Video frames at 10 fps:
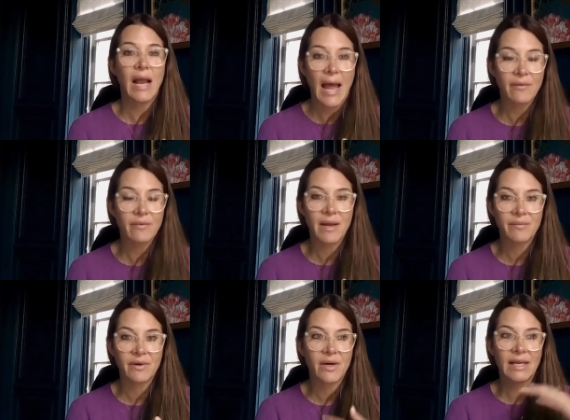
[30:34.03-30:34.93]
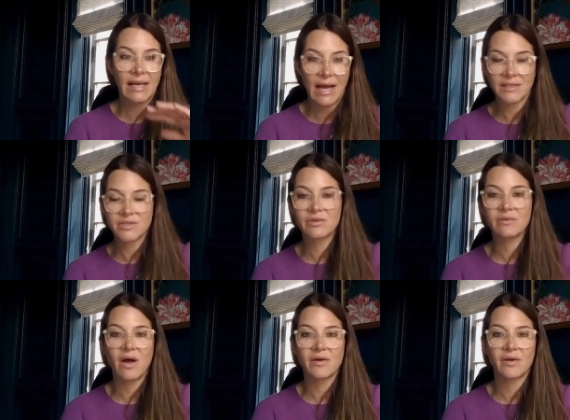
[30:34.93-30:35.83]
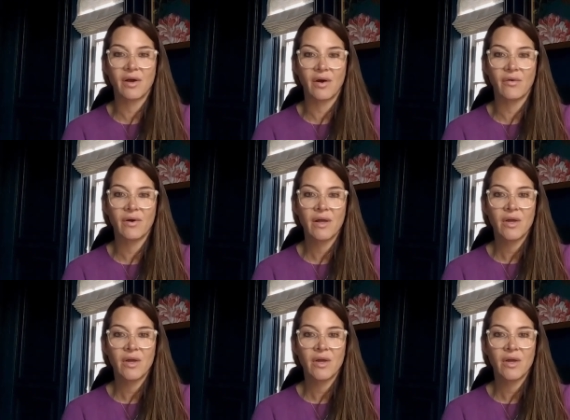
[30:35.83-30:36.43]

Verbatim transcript: And I remember not too long ago,